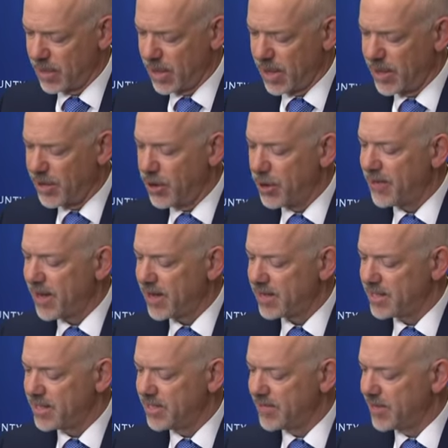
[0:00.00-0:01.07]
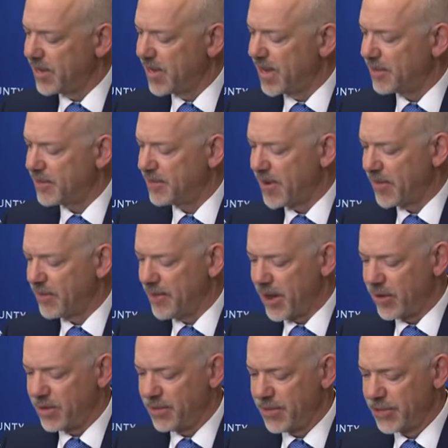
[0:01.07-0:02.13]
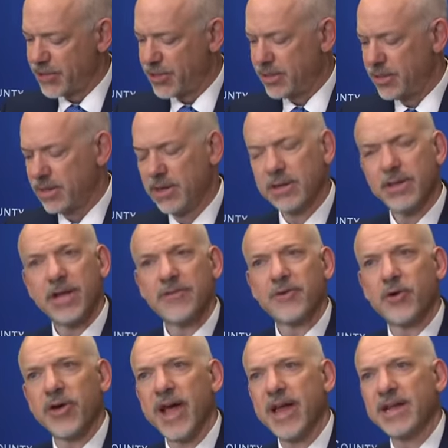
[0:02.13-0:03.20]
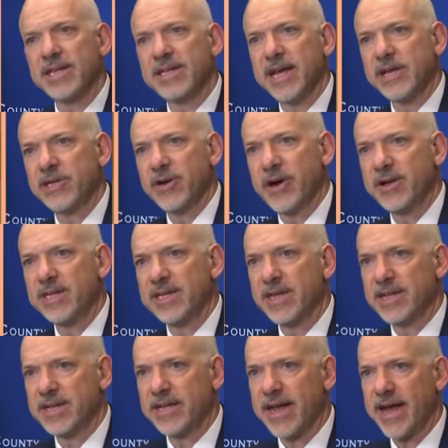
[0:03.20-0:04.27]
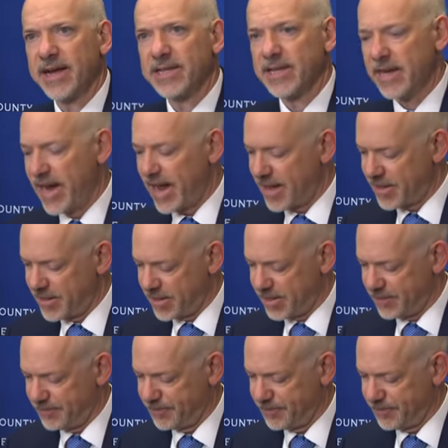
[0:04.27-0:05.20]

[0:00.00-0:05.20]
And no policies have been adopted by the mayor and commission that have created sanctuary city status in Athens.